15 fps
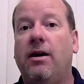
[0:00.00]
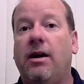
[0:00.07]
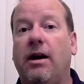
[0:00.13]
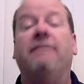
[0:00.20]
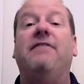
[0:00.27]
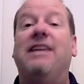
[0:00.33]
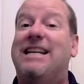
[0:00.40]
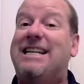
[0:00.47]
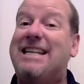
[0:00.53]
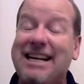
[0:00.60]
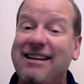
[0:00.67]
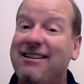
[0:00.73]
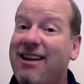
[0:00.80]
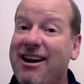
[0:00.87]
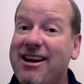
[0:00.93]
If you
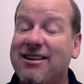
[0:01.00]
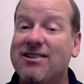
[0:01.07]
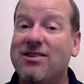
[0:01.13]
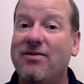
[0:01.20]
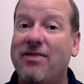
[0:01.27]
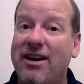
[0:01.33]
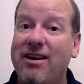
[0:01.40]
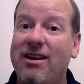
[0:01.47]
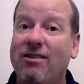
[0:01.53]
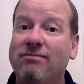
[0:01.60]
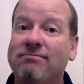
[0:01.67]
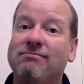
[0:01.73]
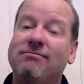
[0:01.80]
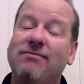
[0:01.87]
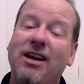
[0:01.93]
didn't like this video,
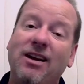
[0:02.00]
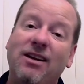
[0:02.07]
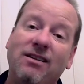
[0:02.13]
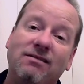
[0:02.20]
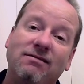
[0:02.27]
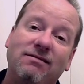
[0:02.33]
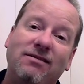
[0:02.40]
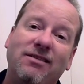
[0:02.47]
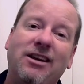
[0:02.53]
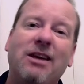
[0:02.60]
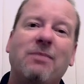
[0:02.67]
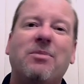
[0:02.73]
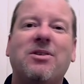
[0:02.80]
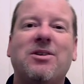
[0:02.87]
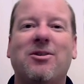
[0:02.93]

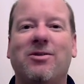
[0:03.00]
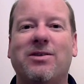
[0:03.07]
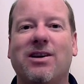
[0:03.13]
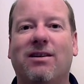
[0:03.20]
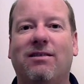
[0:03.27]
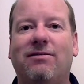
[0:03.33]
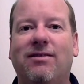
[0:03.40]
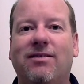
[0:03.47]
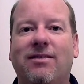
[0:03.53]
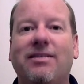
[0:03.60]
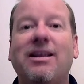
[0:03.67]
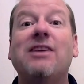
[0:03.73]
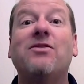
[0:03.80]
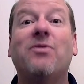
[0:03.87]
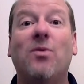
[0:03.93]
keep it to yourself.
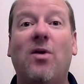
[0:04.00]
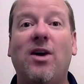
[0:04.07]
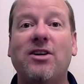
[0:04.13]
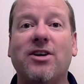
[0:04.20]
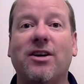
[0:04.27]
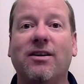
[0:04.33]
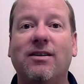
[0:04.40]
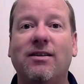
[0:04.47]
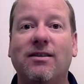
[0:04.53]
Thanks for watching.